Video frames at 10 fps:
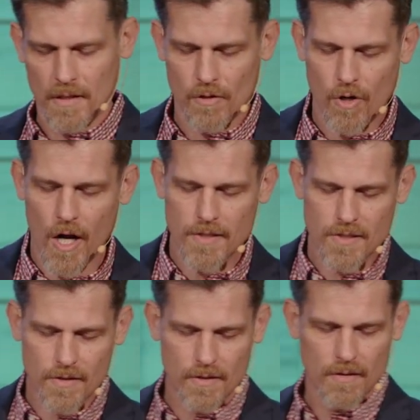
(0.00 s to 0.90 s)

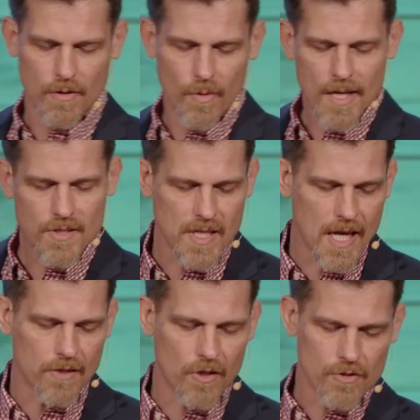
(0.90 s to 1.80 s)
crossed the Red
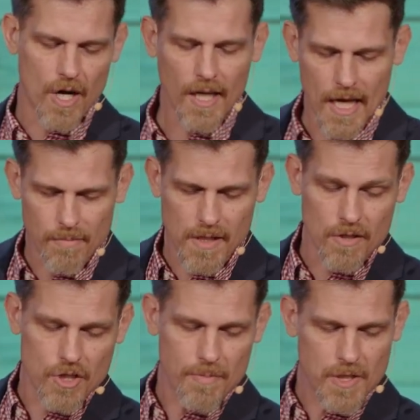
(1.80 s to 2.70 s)
Sea as on dry land, but the
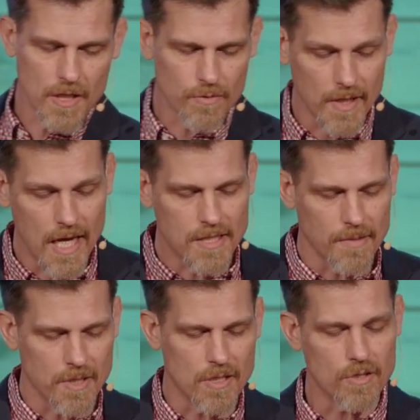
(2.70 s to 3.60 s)
Egyptians, when they
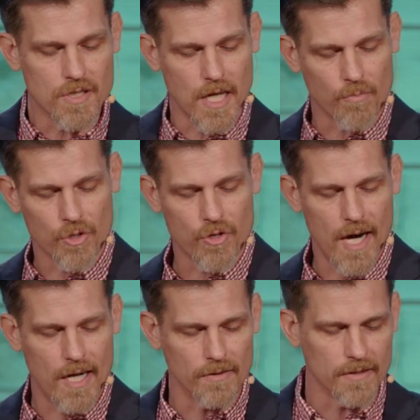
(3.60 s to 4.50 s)
attempted to do the same, were
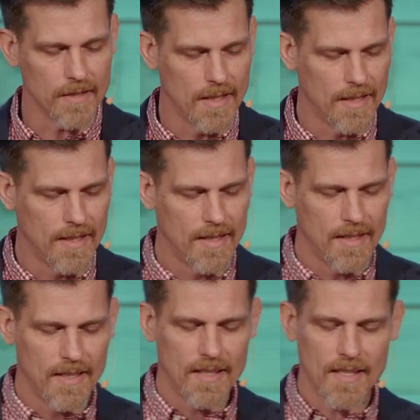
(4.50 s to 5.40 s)
drowned.
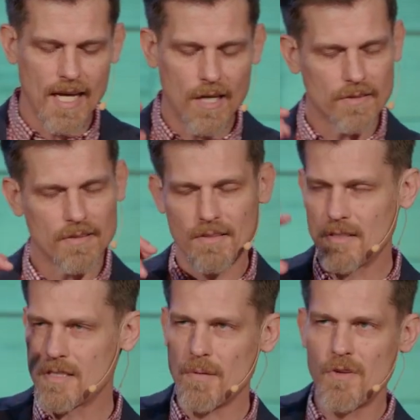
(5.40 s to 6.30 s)
Now,
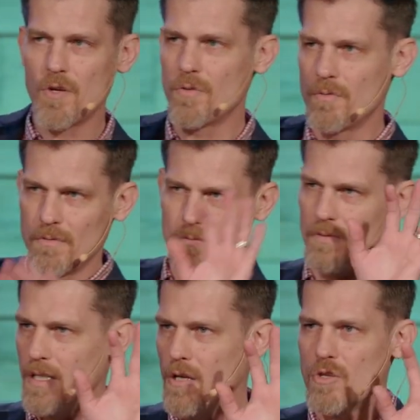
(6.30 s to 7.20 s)
some of you,
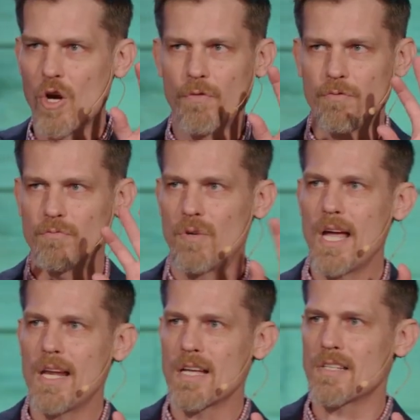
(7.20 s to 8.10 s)
I know y'all
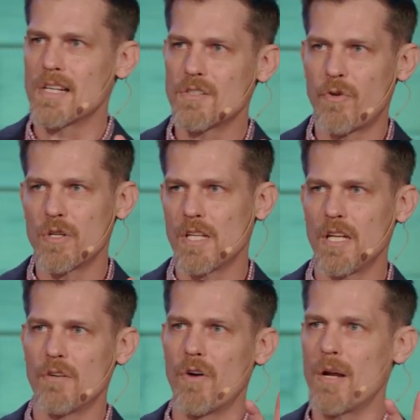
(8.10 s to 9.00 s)
read Exodus
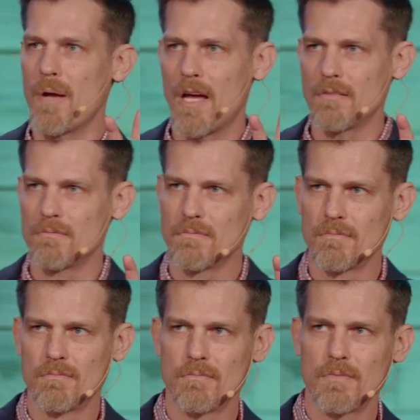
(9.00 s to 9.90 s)
14, you've read about
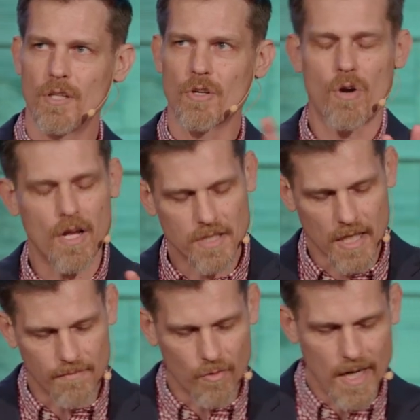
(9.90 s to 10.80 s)
you know, the
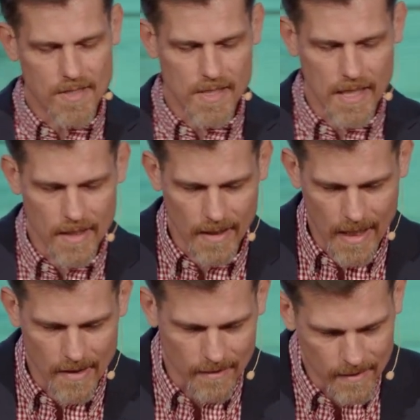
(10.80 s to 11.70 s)
crossing of the Red Sea, and,
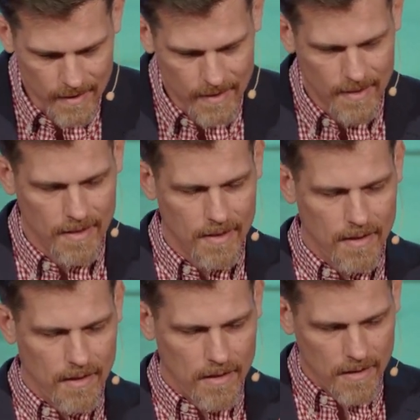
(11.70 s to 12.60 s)
and
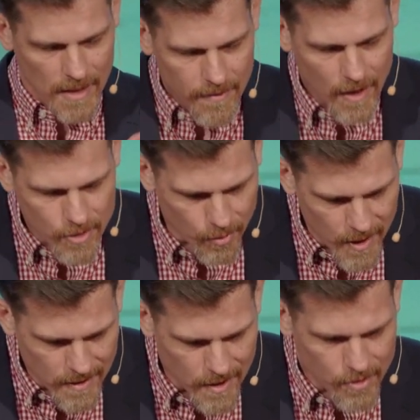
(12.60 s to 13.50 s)
even as you
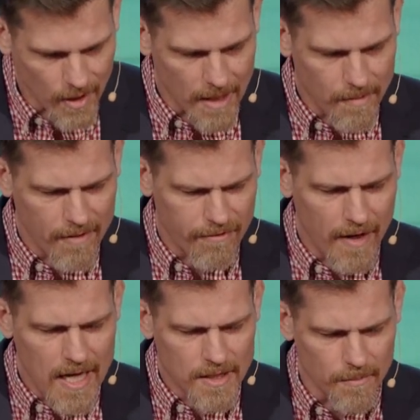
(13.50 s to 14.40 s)
read this, you're like, by
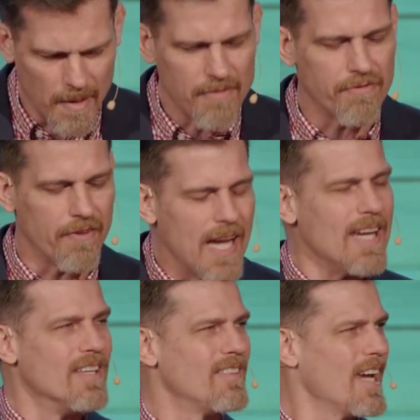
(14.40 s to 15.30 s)
faith, by
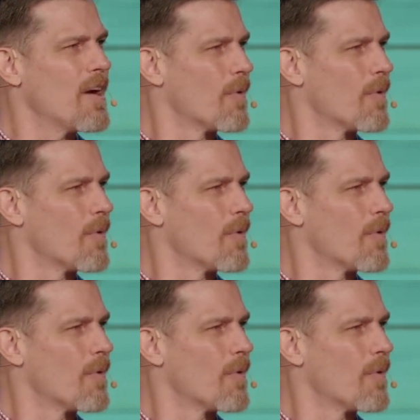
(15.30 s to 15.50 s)
faith, yeah,